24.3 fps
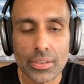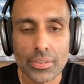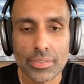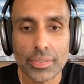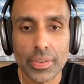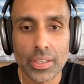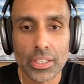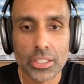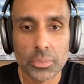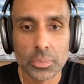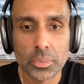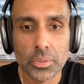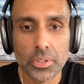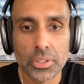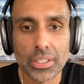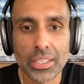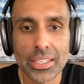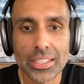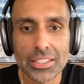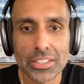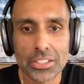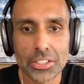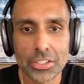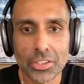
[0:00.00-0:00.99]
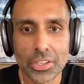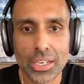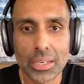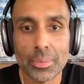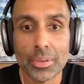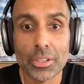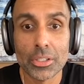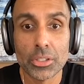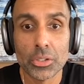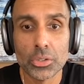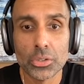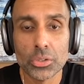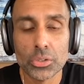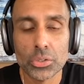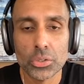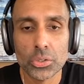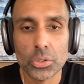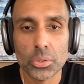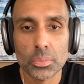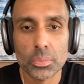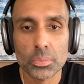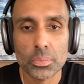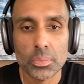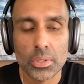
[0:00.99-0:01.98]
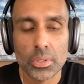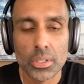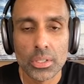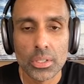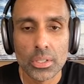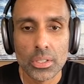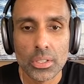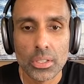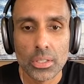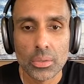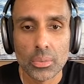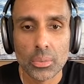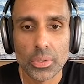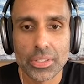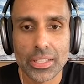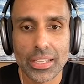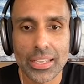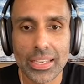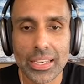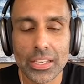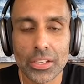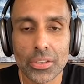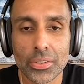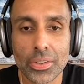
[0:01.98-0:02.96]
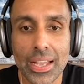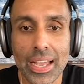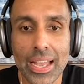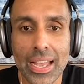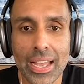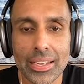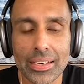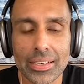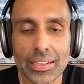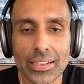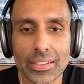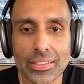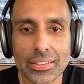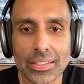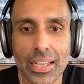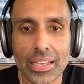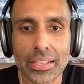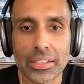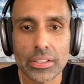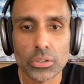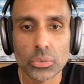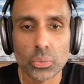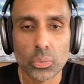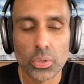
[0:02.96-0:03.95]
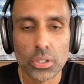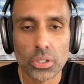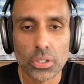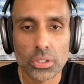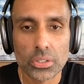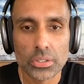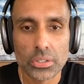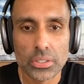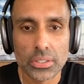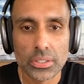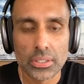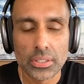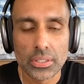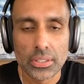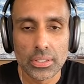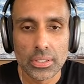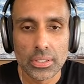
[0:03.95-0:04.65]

Facebook, Instagram, and YouTube with the handle at Align Us World.